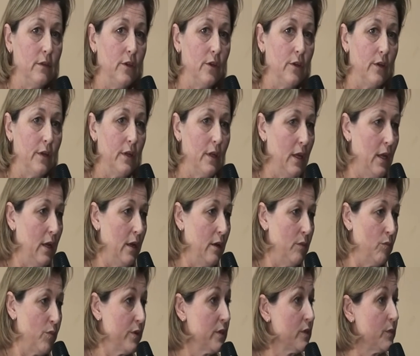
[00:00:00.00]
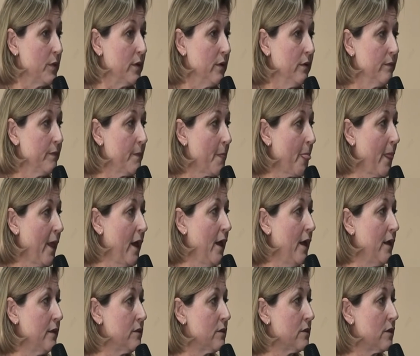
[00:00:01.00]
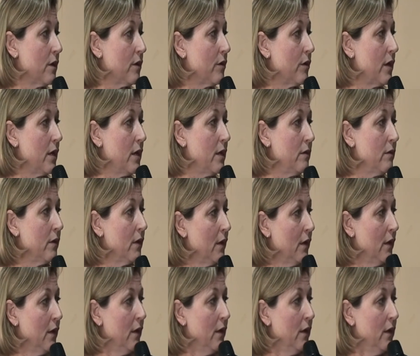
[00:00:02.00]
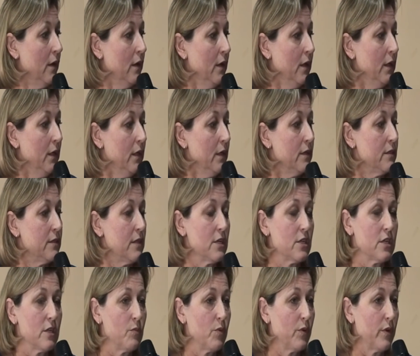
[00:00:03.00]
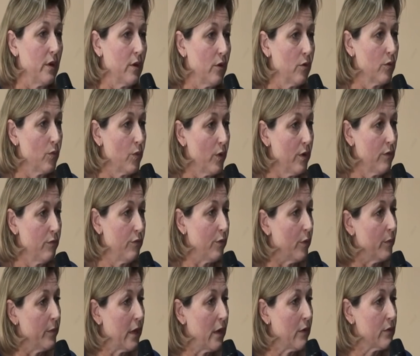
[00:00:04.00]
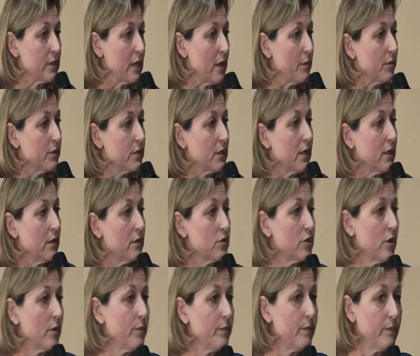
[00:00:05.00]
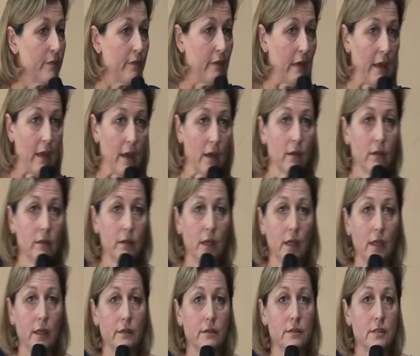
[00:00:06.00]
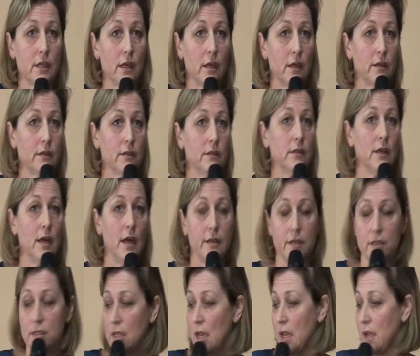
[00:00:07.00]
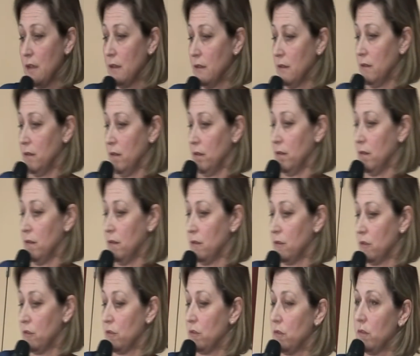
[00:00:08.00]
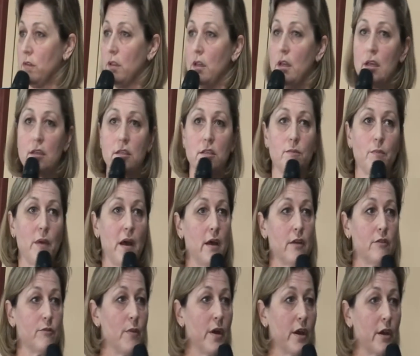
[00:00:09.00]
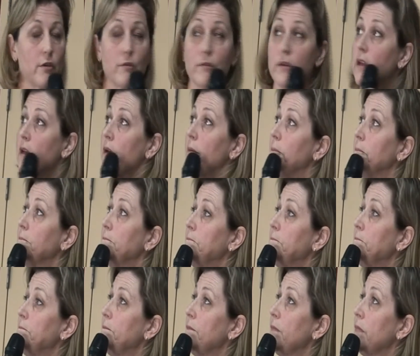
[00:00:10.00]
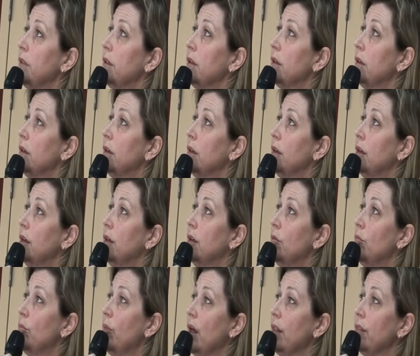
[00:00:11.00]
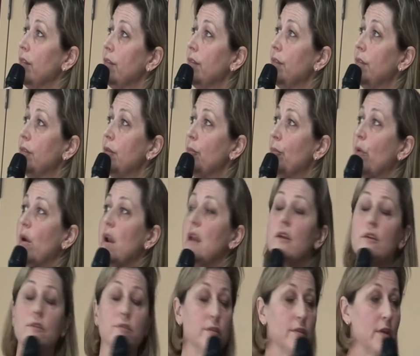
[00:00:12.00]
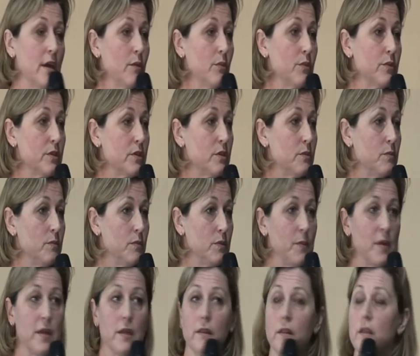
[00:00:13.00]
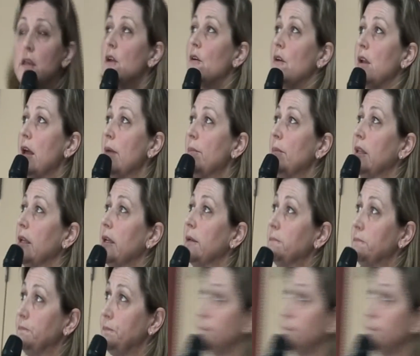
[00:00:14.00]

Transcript: unit in Brisbane. And so he essentially put in a good word for me and I was able to get a job there and undertake the next part of my career. But the prelude to that was spending the year in Amberley,